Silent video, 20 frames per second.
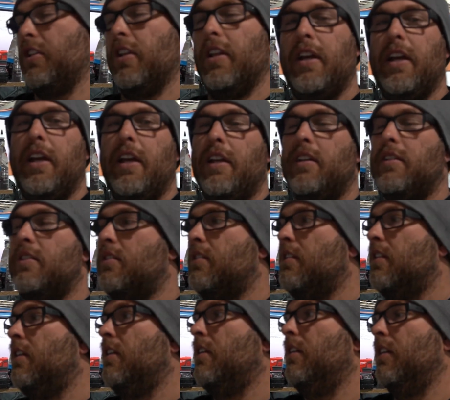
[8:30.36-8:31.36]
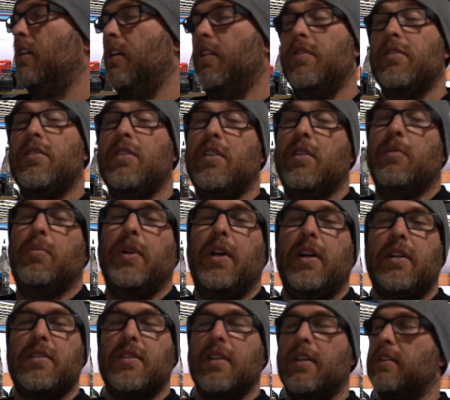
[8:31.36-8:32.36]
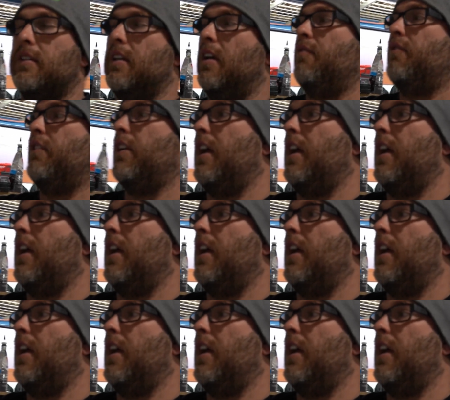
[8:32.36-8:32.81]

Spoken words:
leads. Obviously the plugs that definitely